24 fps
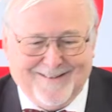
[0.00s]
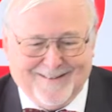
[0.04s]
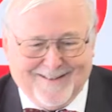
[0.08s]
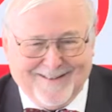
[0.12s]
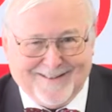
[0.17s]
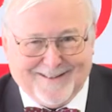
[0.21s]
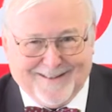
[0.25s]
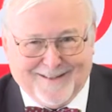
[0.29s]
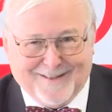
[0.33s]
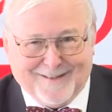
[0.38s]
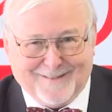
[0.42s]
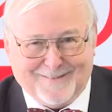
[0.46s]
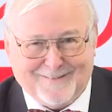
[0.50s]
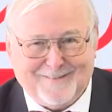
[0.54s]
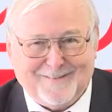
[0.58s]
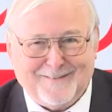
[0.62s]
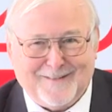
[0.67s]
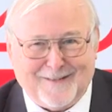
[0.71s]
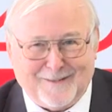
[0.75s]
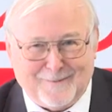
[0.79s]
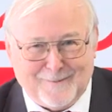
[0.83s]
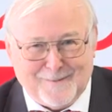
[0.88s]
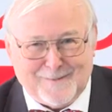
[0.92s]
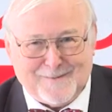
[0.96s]
Again,
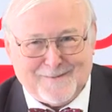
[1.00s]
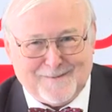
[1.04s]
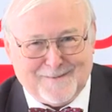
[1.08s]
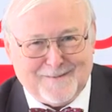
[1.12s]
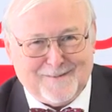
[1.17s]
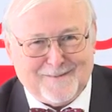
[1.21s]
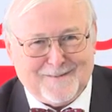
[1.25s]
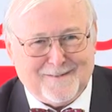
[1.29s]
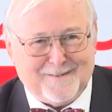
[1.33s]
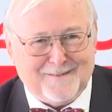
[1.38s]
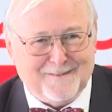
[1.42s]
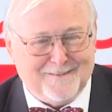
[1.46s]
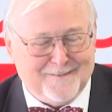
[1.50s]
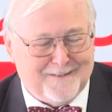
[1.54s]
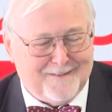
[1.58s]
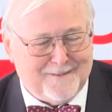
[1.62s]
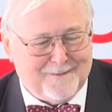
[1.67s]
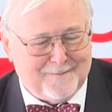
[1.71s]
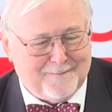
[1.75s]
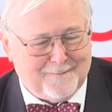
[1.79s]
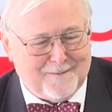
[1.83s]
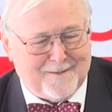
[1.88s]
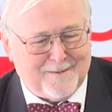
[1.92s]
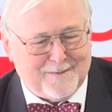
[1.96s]
now it's
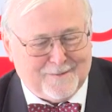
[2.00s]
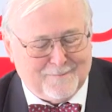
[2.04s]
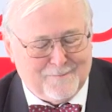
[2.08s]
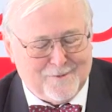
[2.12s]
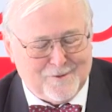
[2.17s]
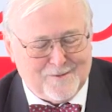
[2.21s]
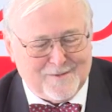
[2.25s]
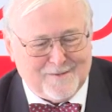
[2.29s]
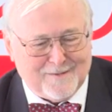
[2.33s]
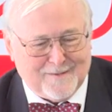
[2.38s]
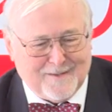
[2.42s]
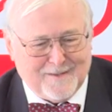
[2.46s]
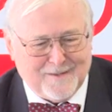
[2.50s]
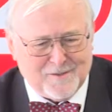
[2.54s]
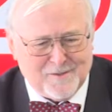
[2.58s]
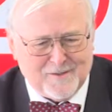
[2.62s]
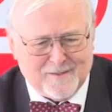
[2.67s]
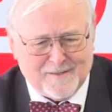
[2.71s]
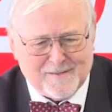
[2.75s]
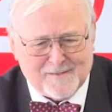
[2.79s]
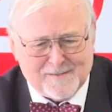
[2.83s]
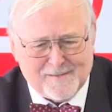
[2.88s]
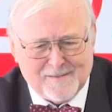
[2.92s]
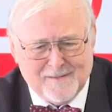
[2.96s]
artificial
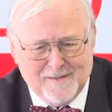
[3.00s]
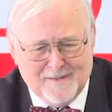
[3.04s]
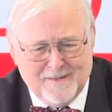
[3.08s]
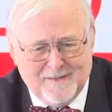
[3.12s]
intelligence.